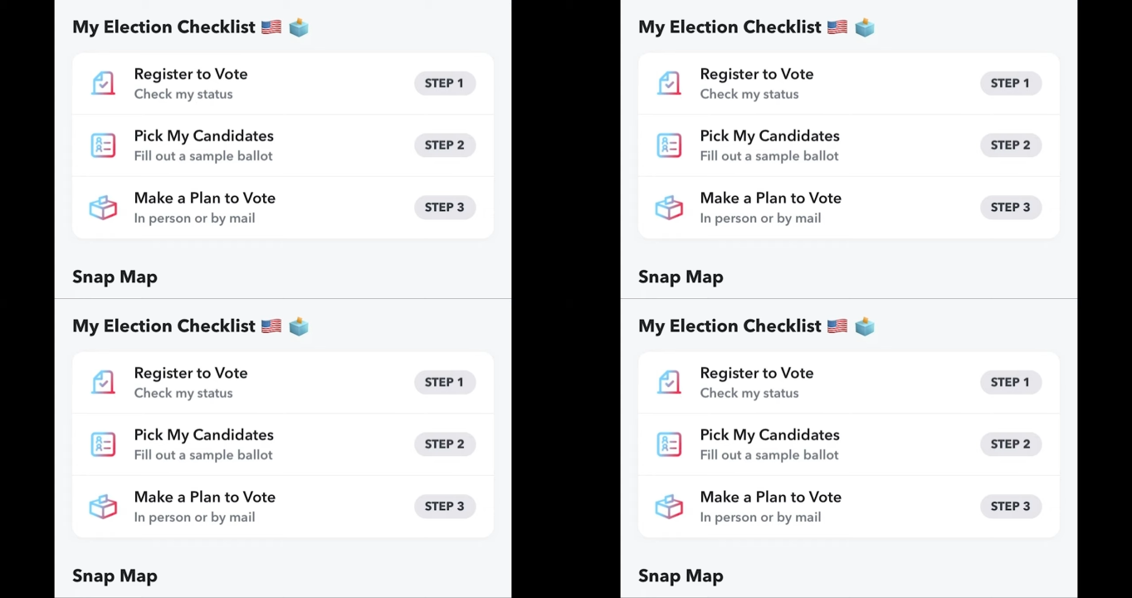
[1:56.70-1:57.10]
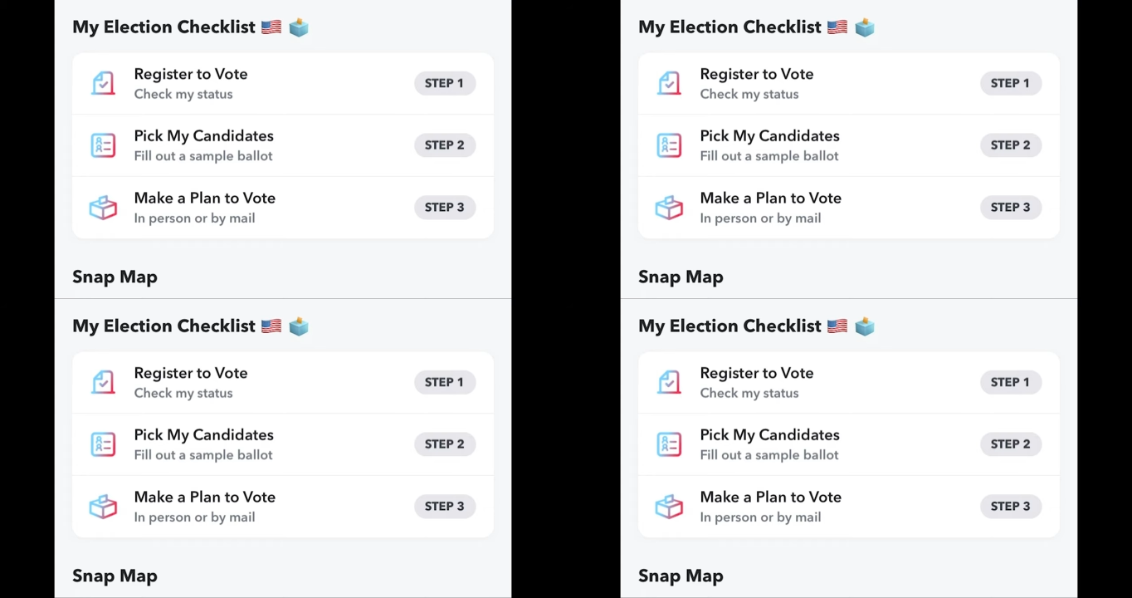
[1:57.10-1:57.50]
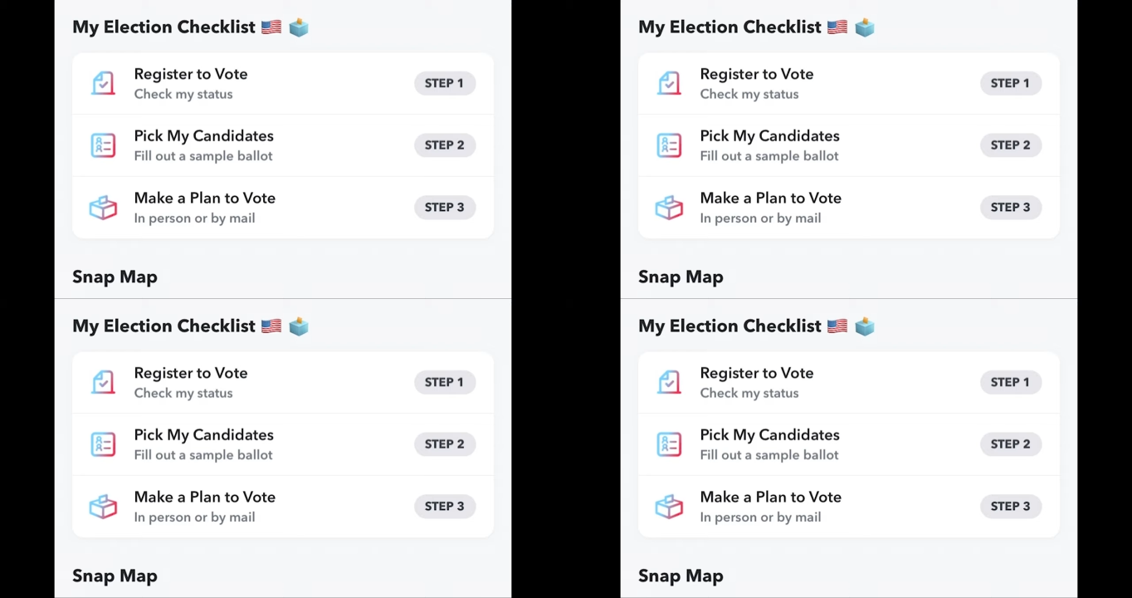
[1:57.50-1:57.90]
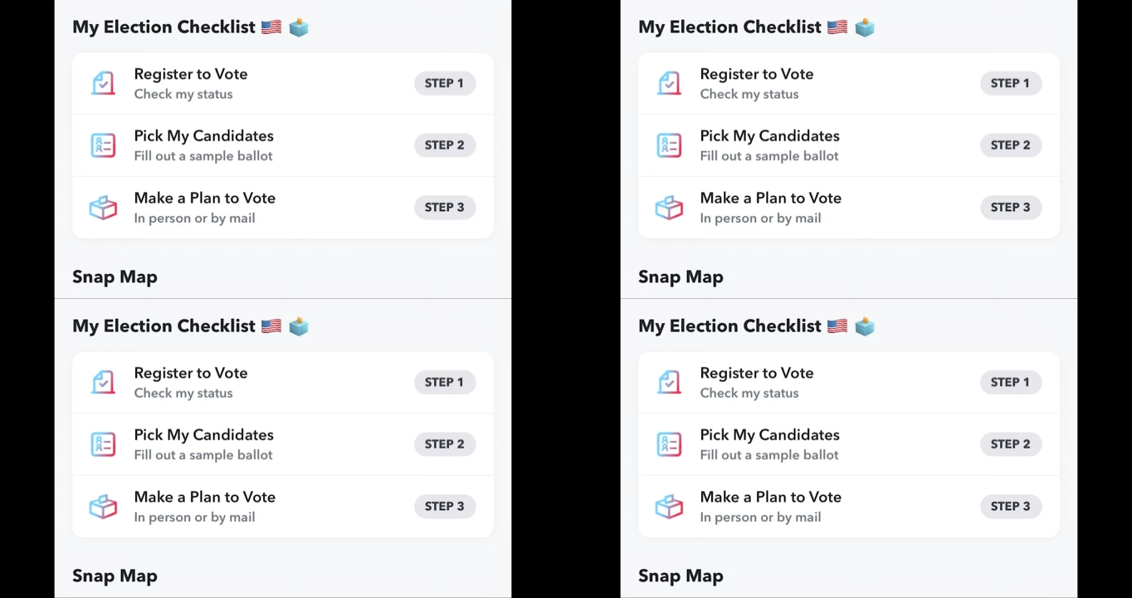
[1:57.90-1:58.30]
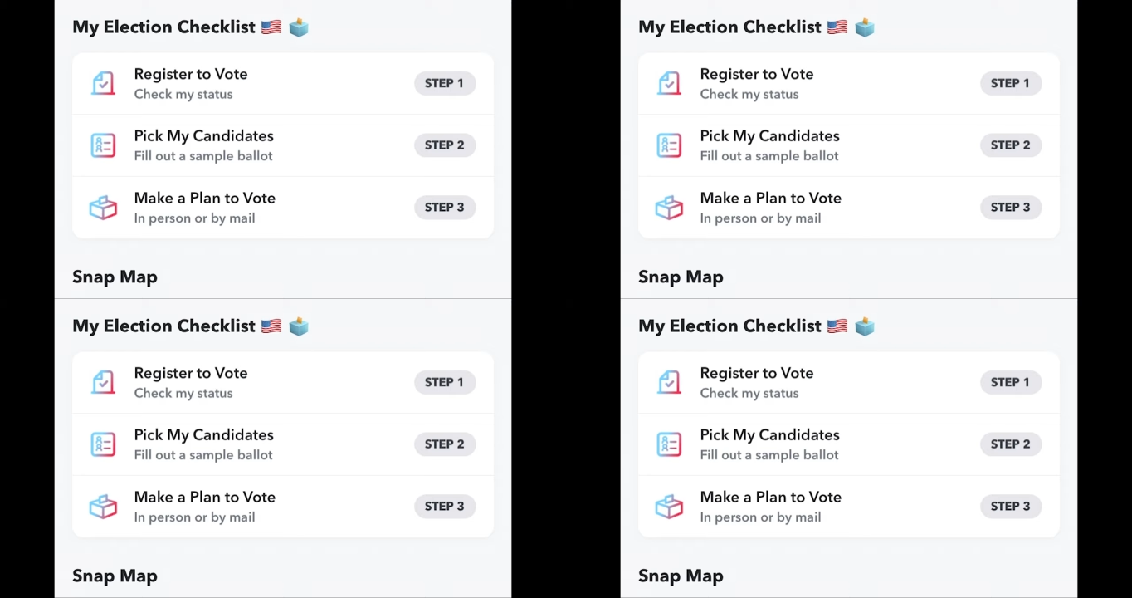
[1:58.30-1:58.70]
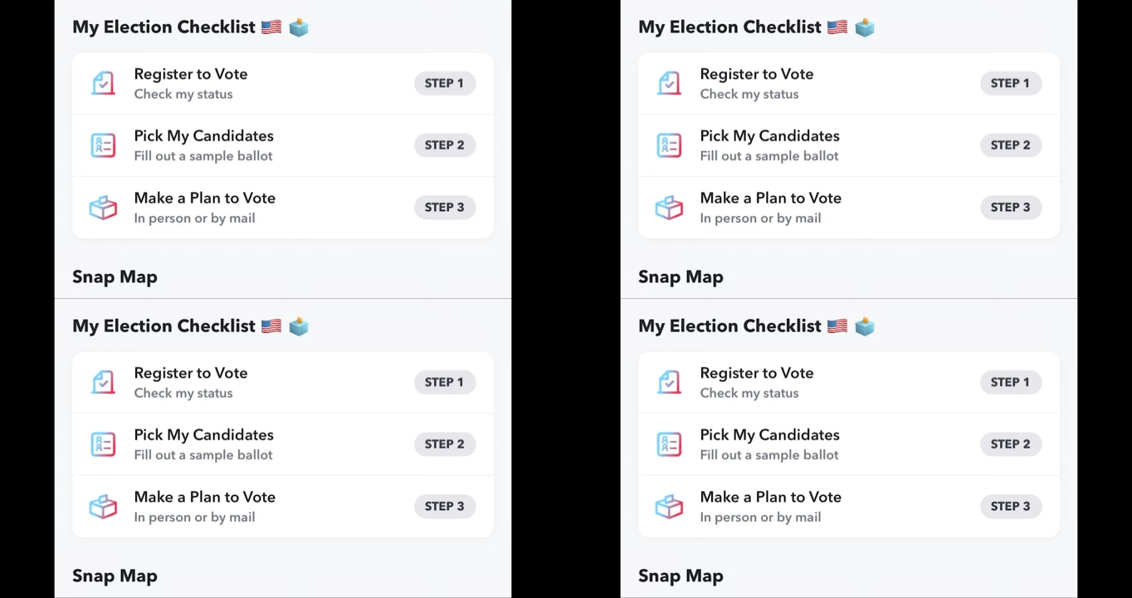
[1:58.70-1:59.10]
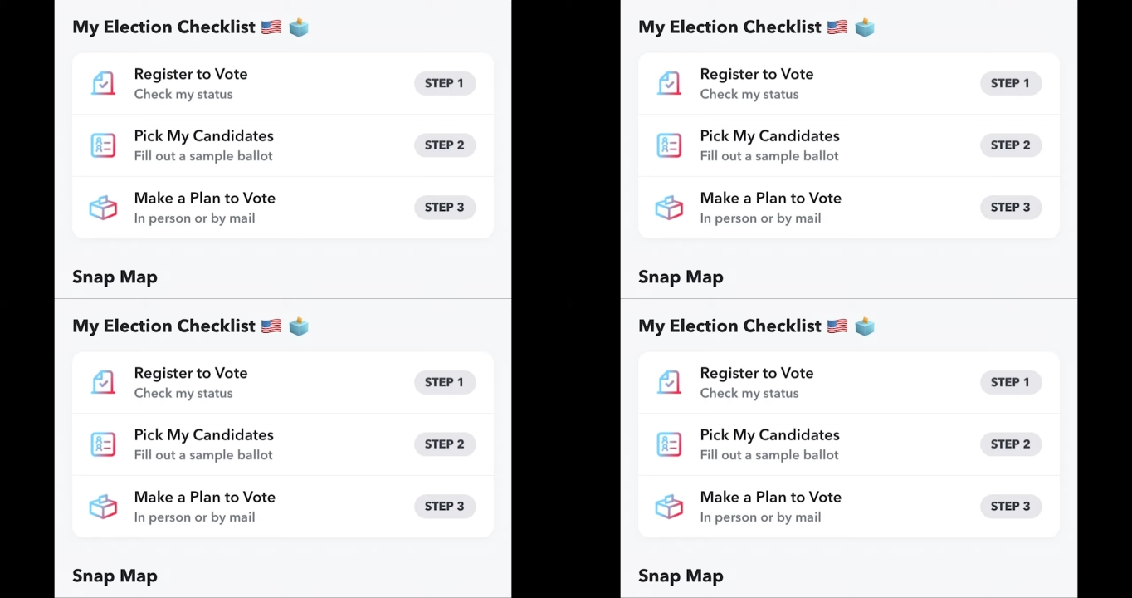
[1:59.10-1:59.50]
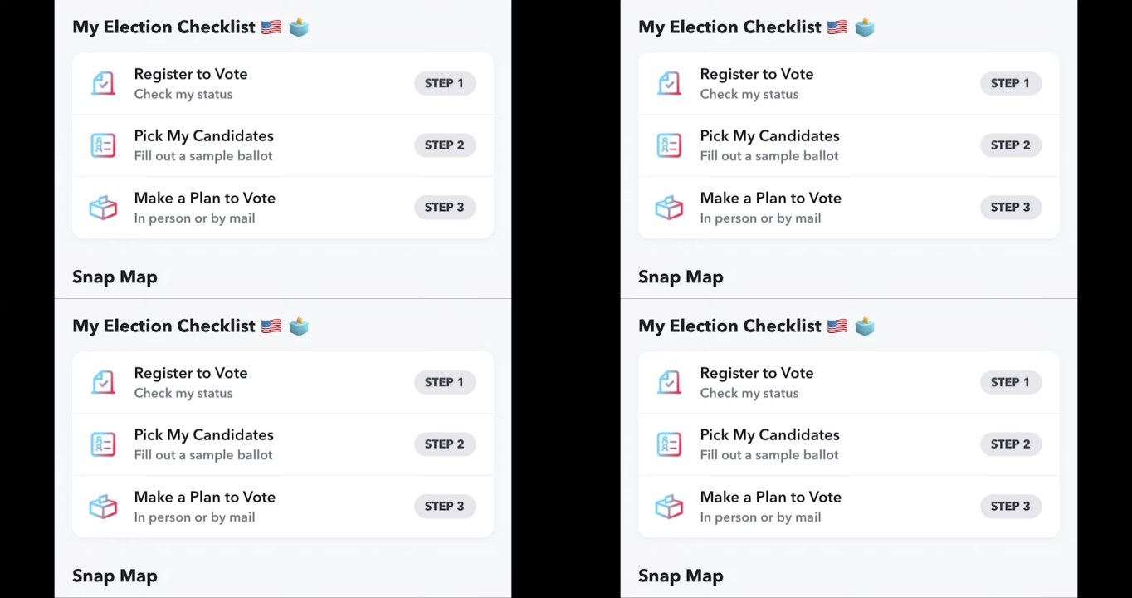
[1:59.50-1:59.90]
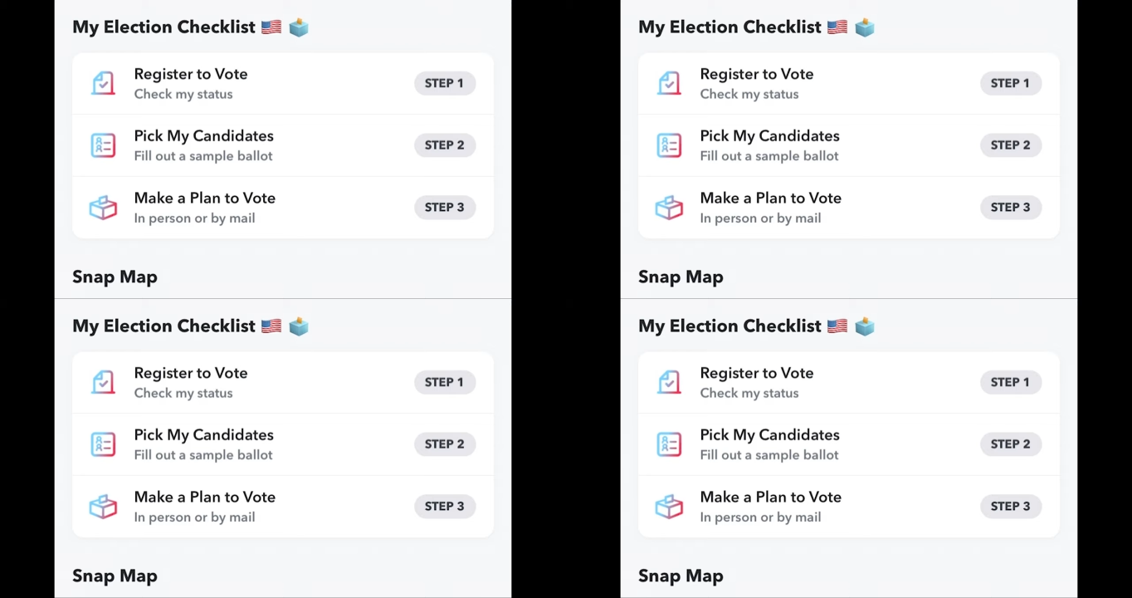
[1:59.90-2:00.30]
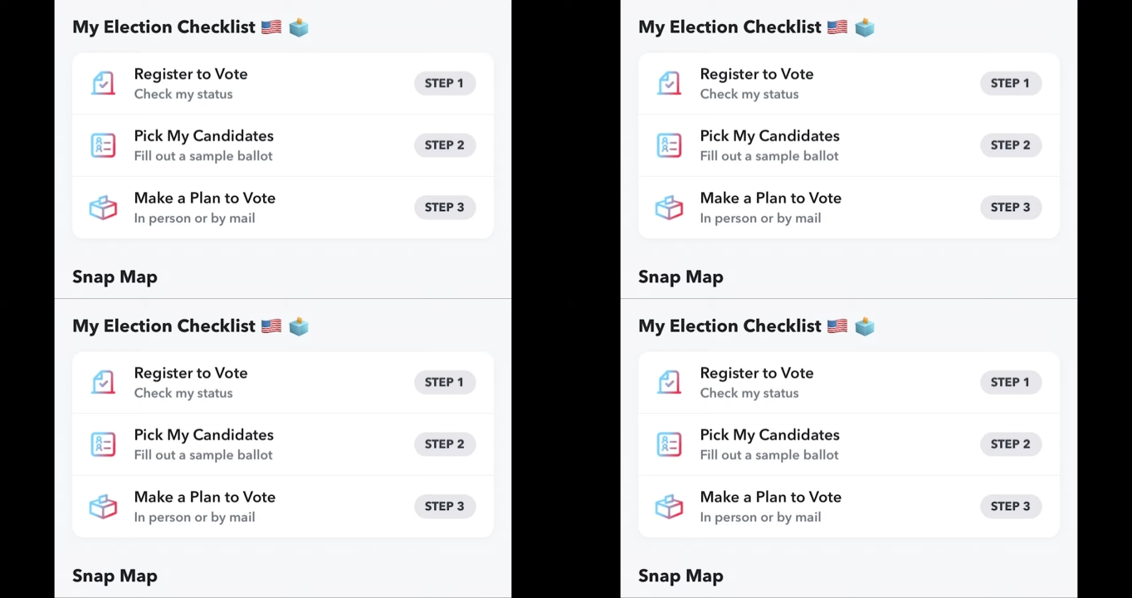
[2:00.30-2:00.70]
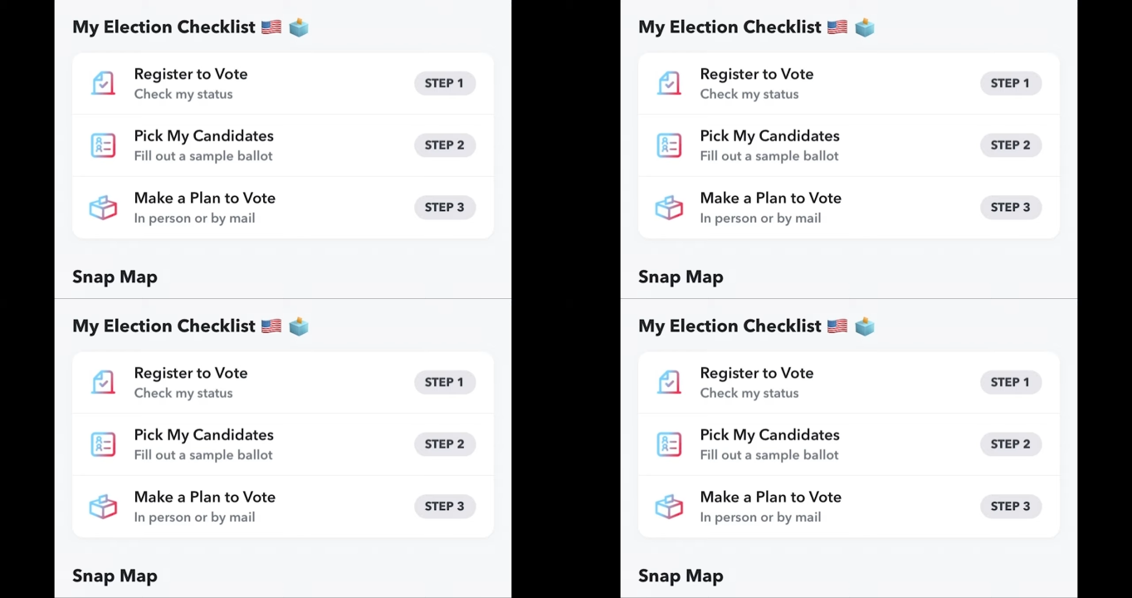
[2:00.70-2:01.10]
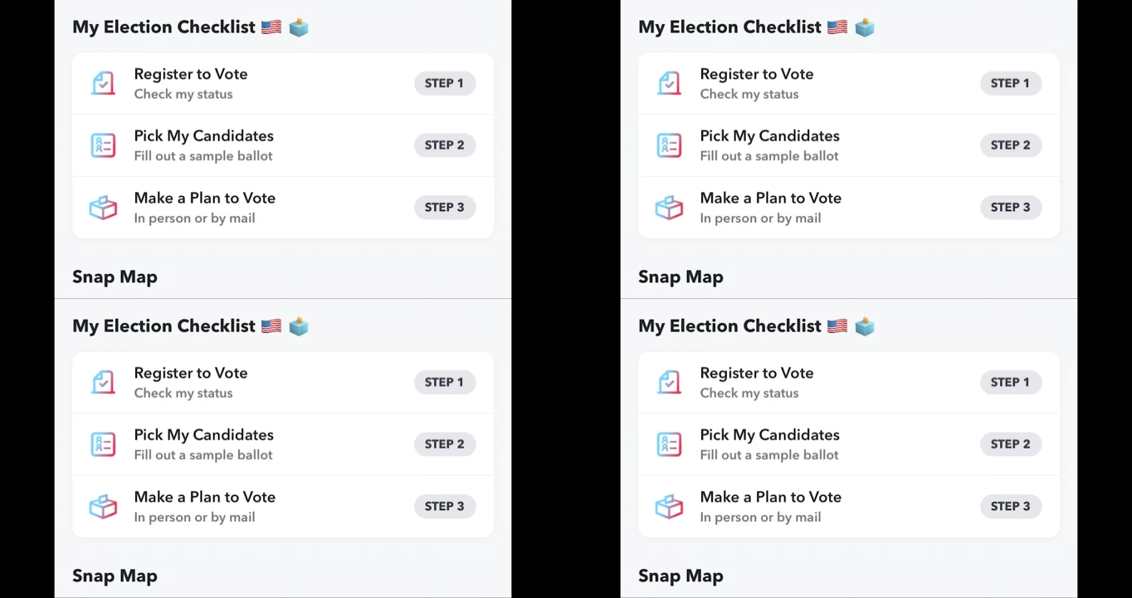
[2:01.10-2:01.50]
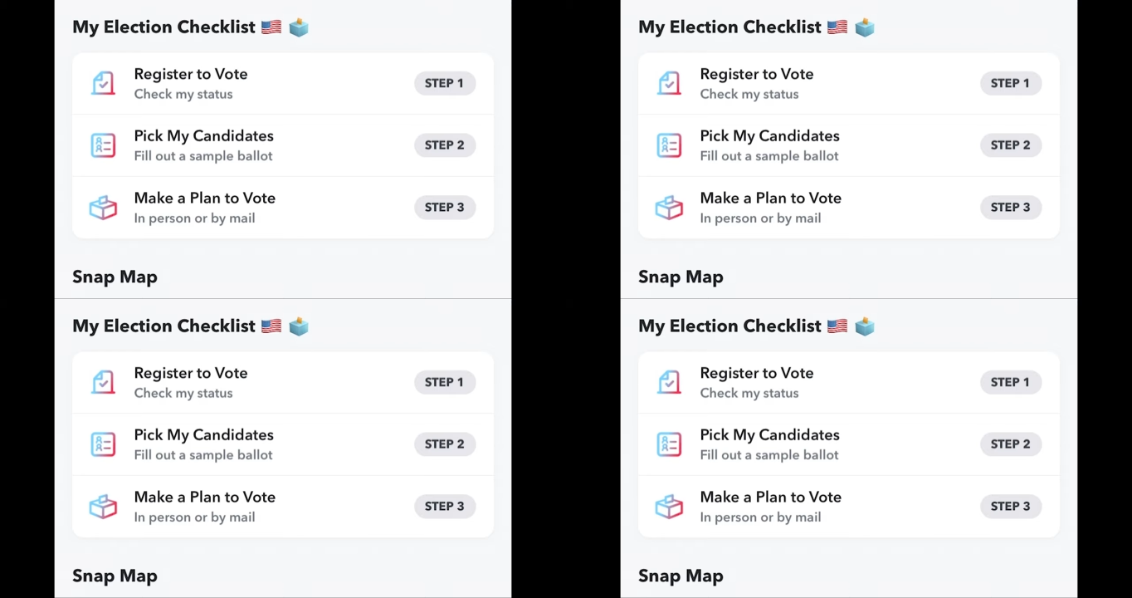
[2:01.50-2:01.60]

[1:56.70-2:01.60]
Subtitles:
No face is visible, so there are no lips to read.